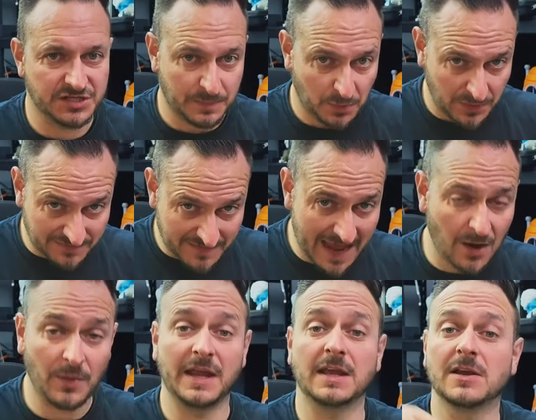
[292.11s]
but we've
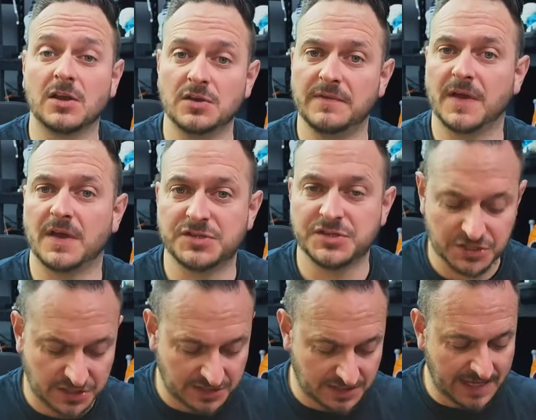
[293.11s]
now included those
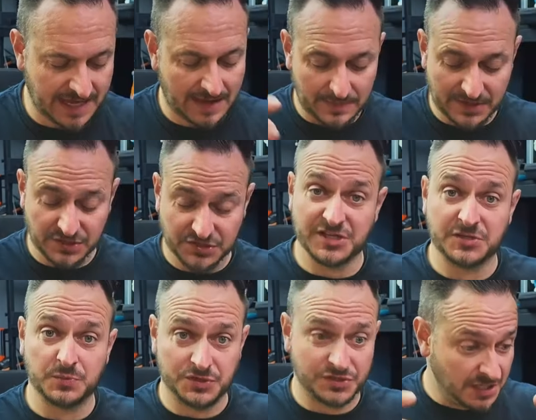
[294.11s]
inside of the kit because this
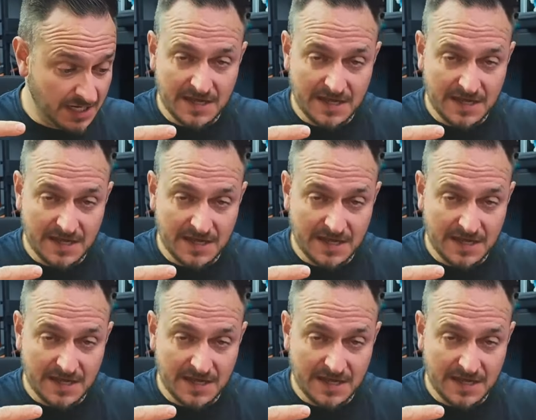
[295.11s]
was